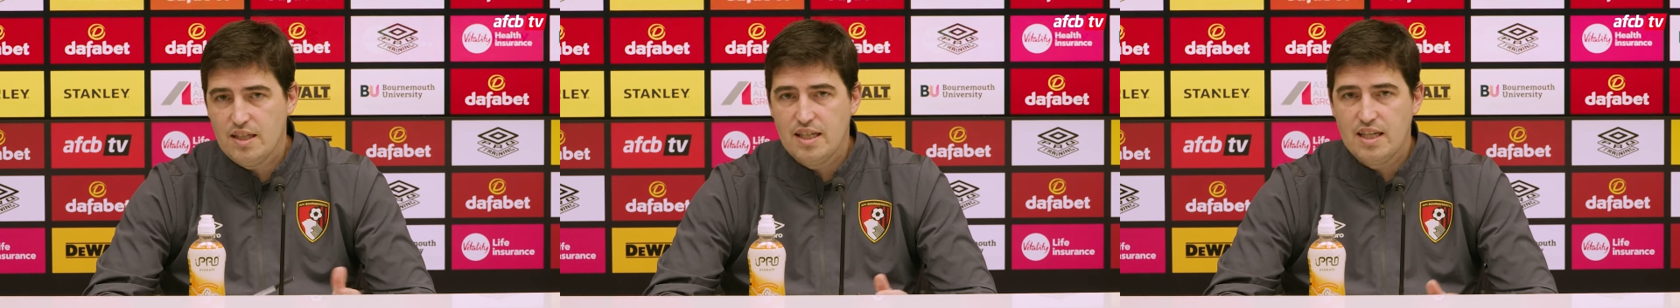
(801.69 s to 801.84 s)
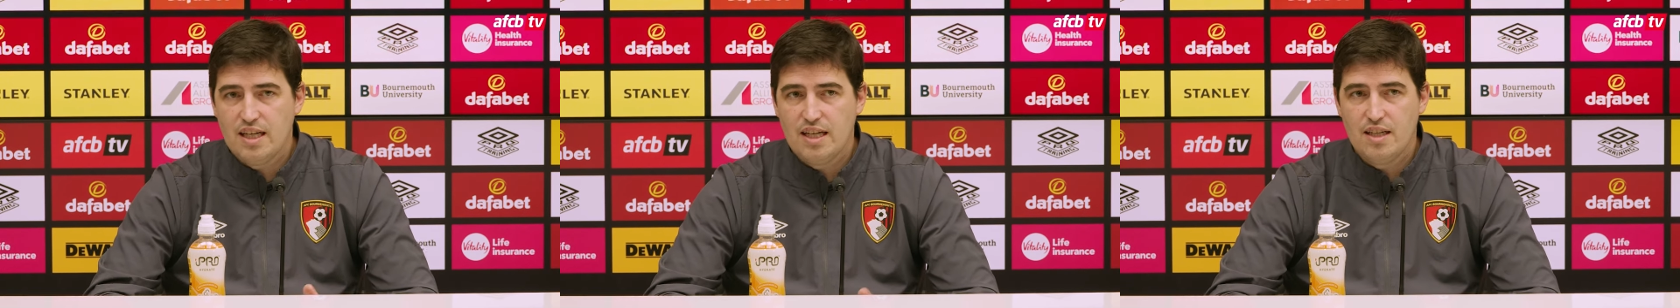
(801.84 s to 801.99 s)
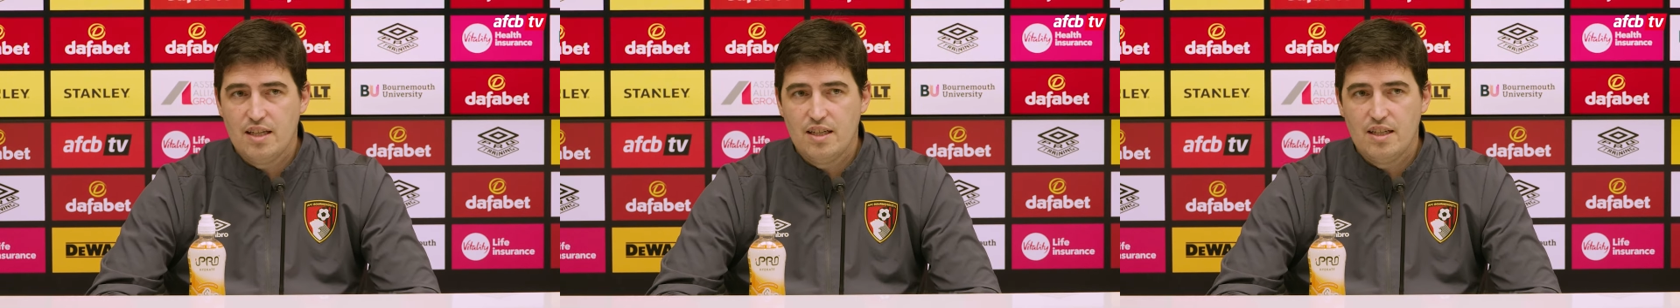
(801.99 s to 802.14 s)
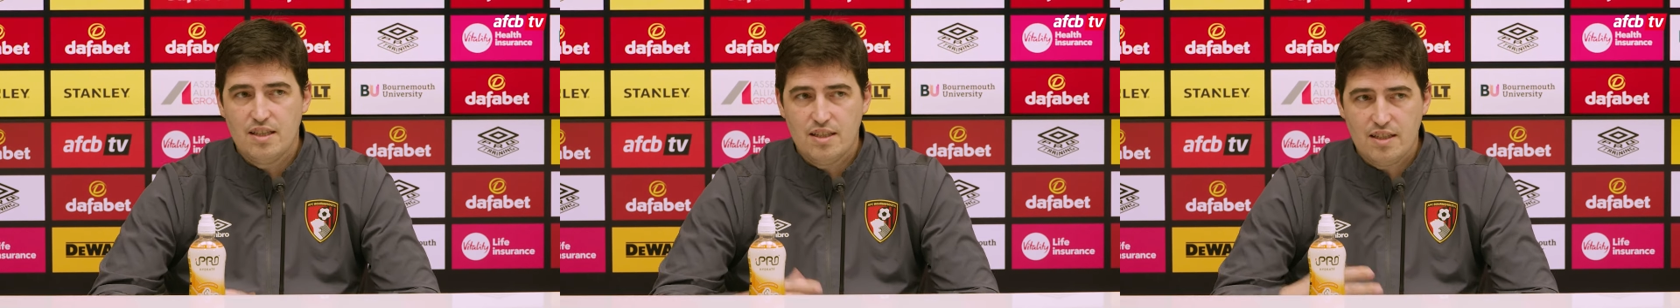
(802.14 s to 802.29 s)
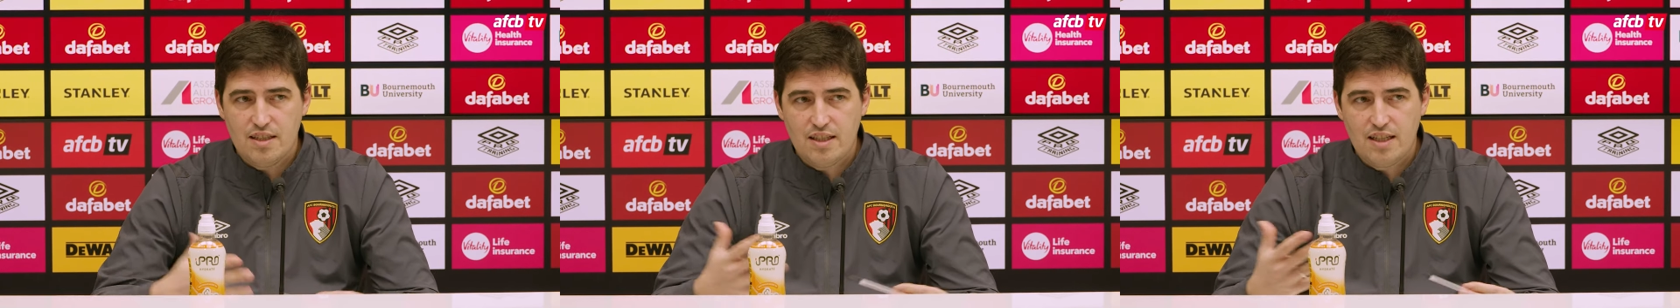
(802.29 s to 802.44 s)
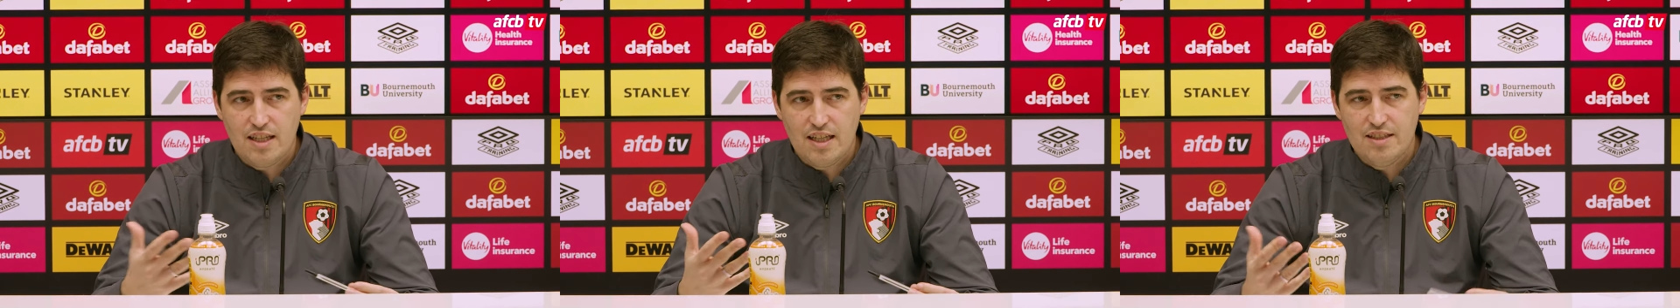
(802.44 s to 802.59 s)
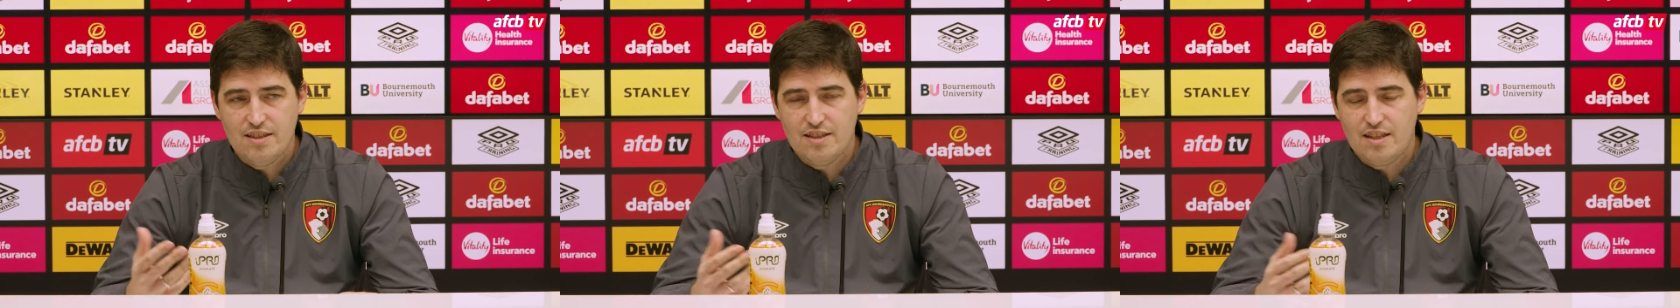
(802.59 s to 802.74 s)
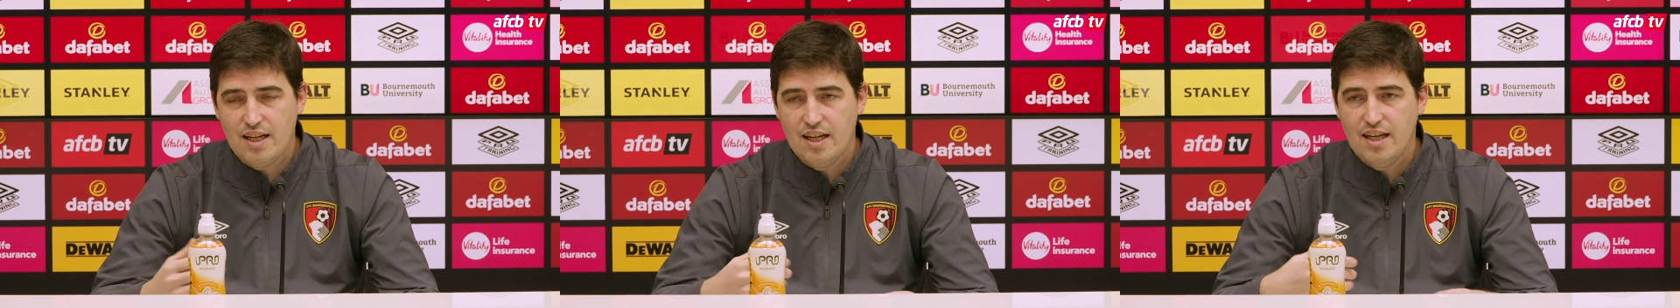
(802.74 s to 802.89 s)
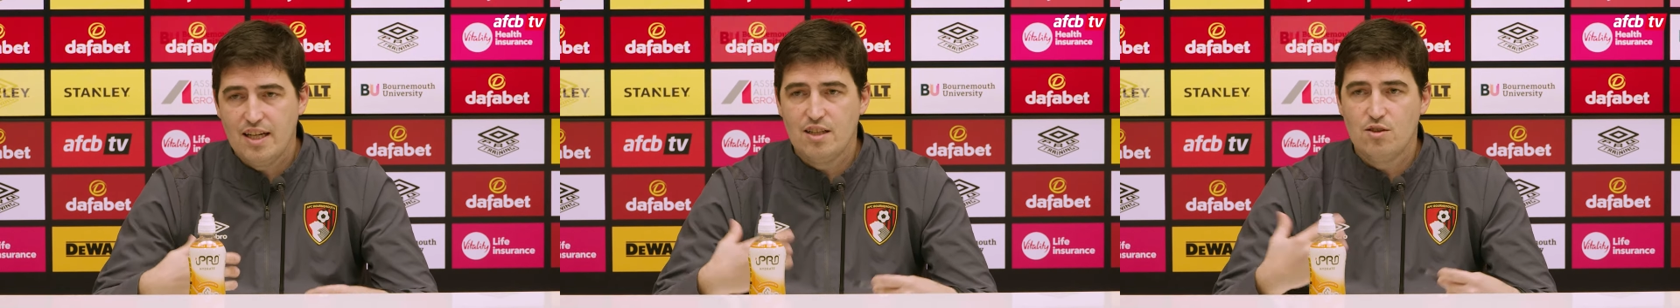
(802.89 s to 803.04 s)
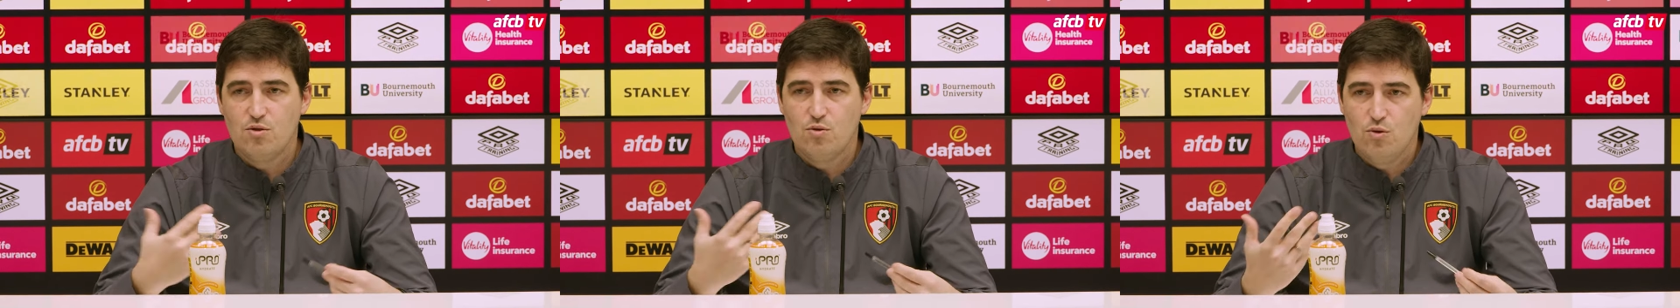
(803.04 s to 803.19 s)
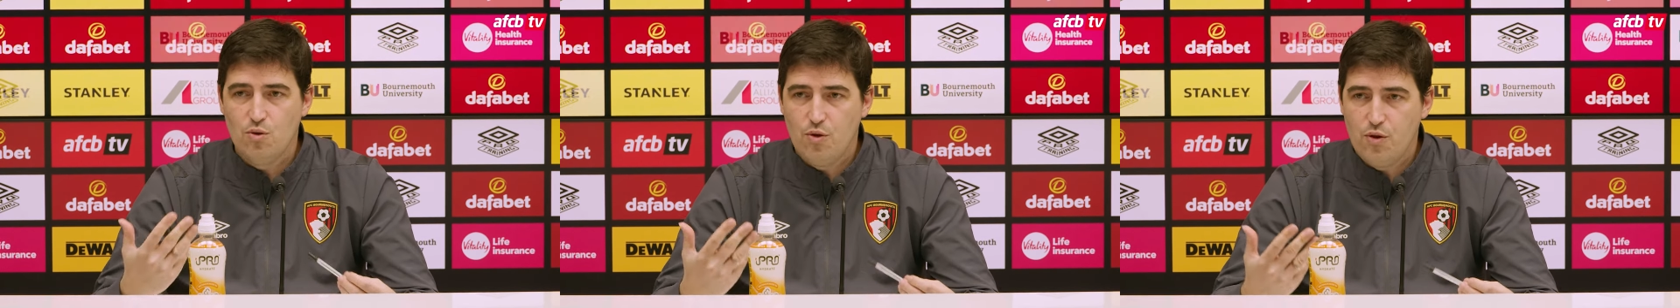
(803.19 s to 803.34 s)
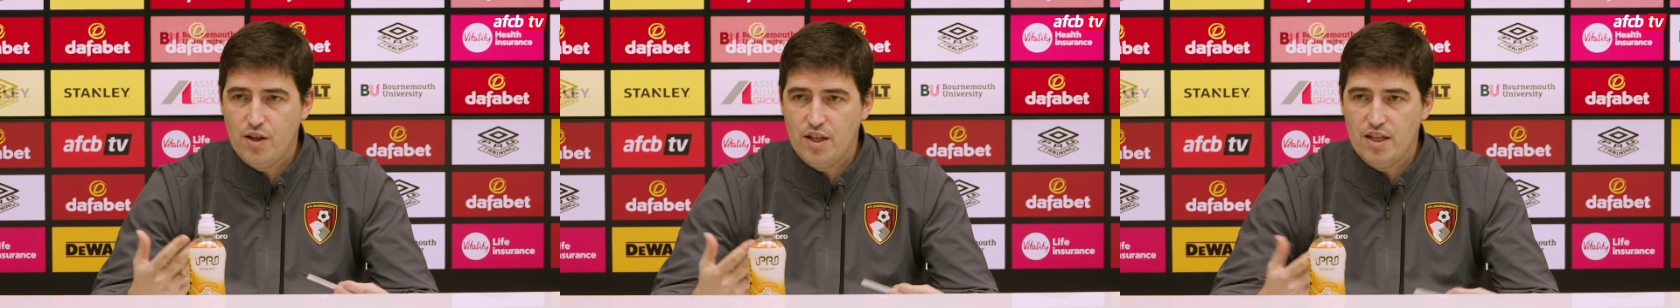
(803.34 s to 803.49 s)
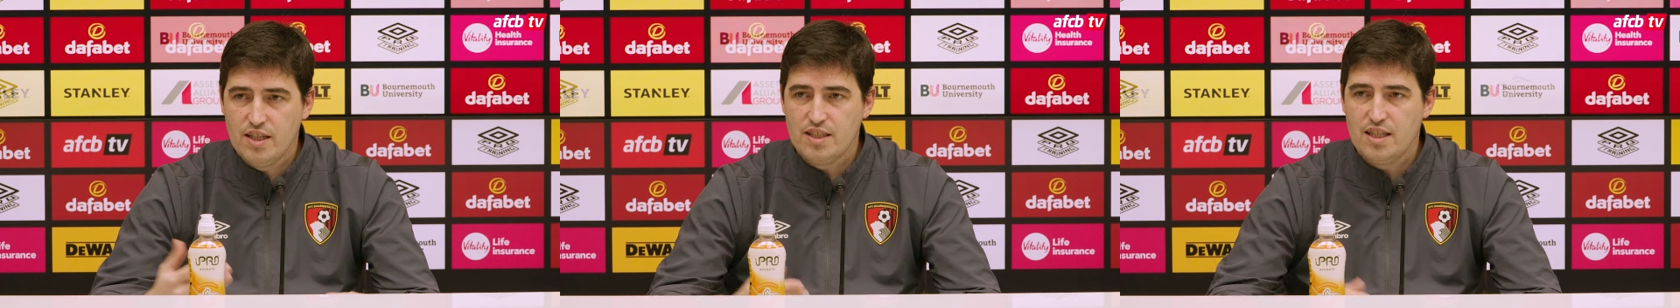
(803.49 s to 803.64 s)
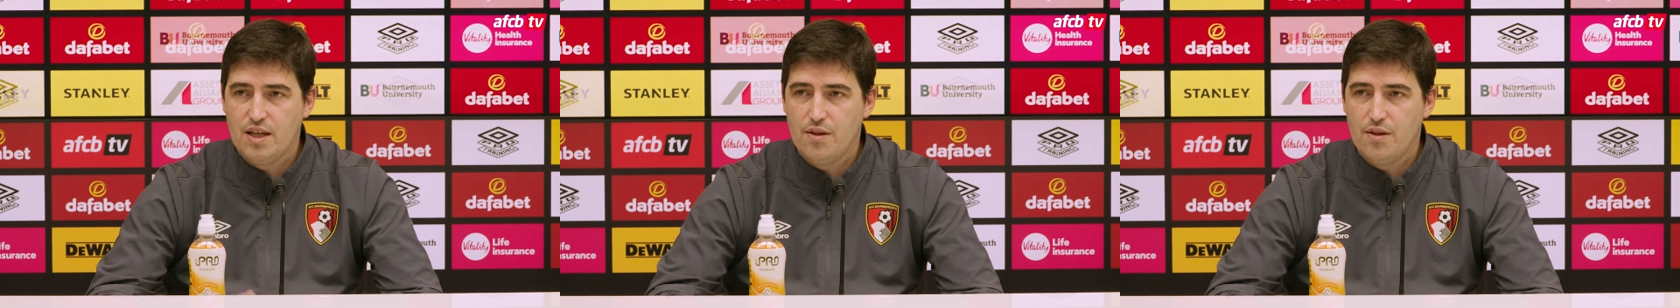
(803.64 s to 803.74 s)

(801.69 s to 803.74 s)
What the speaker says: can train and do things,